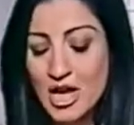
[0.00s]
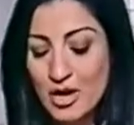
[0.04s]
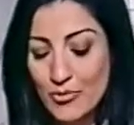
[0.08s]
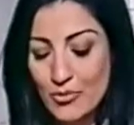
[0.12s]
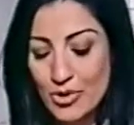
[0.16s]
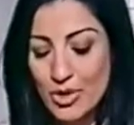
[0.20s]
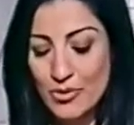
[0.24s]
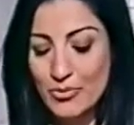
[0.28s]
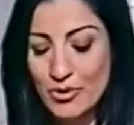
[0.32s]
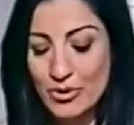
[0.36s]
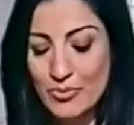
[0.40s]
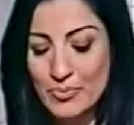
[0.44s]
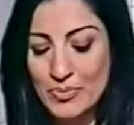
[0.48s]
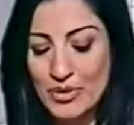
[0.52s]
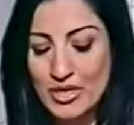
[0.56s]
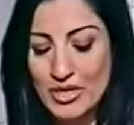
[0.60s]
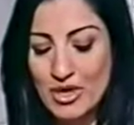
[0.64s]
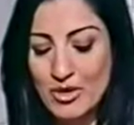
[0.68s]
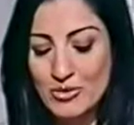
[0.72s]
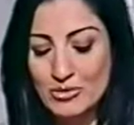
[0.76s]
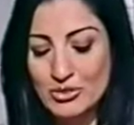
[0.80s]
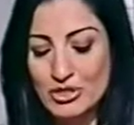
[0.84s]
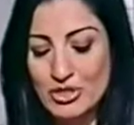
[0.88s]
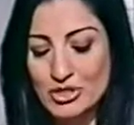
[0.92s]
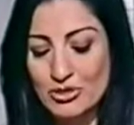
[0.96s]
We will be
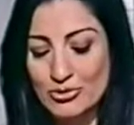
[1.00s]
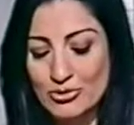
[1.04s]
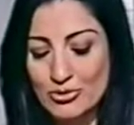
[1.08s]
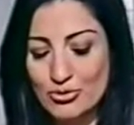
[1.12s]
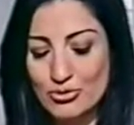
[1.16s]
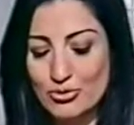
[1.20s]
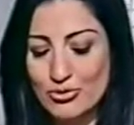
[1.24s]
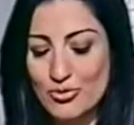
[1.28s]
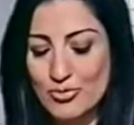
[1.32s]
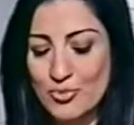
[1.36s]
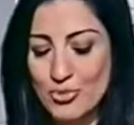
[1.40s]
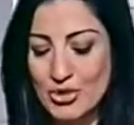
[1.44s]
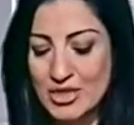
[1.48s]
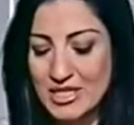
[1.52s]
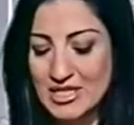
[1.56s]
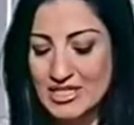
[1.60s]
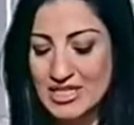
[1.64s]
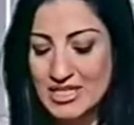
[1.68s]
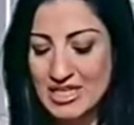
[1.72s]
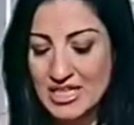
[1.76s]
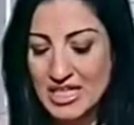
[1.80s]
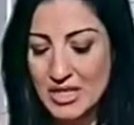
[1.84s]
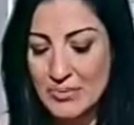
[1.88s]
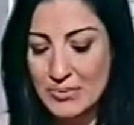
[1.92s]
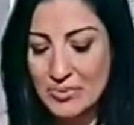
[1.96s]
hosting Dr. Mona
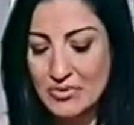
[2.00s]
Zaki,